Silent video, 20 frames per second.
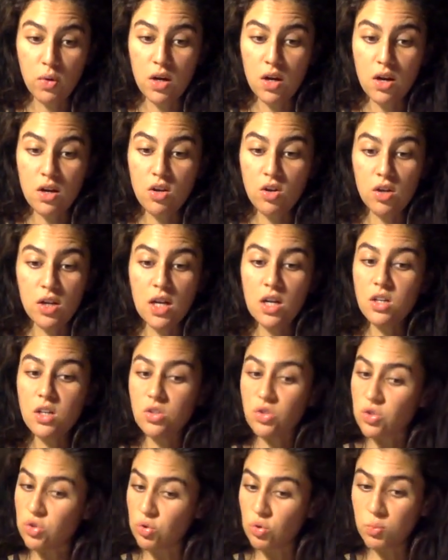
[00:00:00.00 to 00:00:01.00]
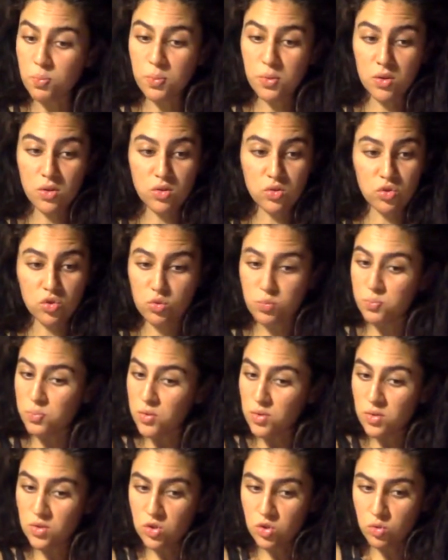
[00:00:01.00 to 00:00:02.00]
And then you're getting super,
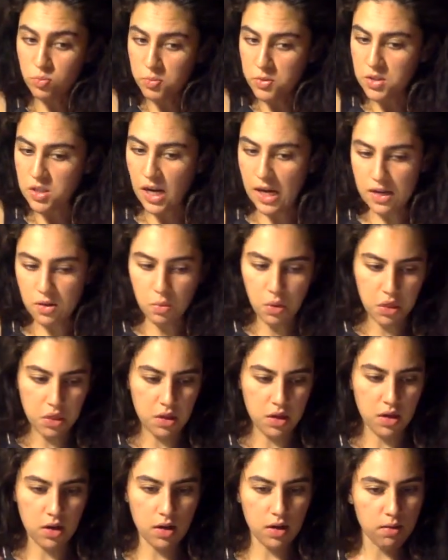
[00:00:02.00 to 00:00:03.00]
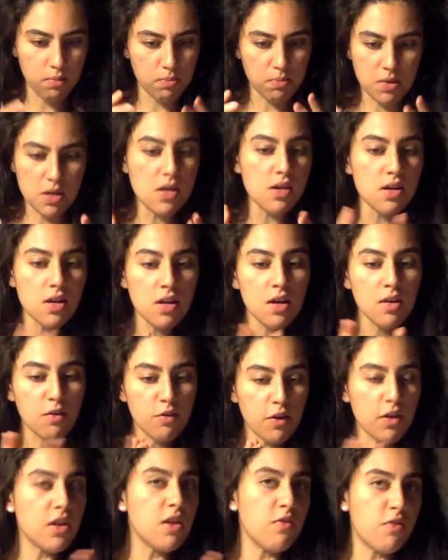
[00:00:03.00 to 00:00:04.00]
super, super tight with it. And be it
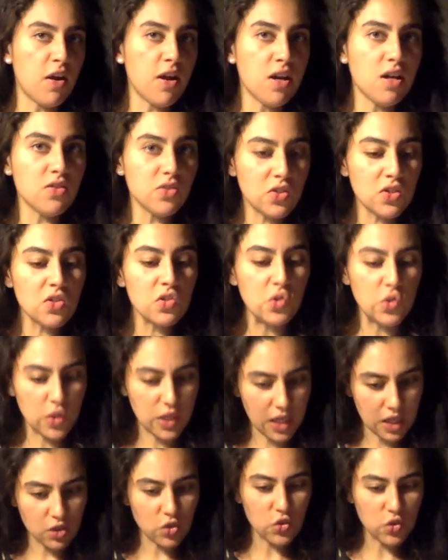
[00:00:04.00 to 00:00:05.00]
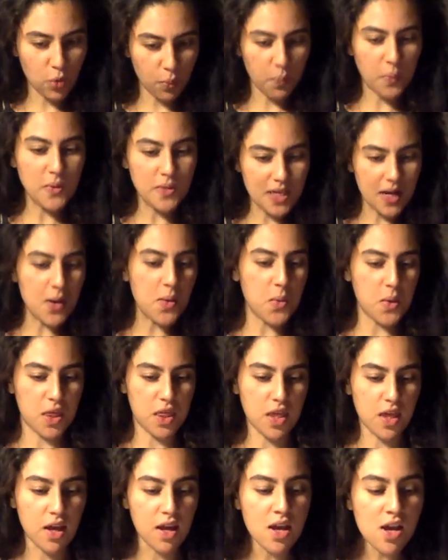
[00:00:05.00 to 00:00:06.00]
finances, you're getting super tight
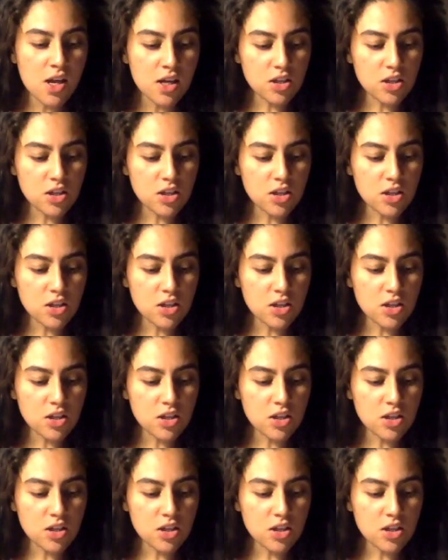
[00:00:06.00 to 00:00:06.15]
with it.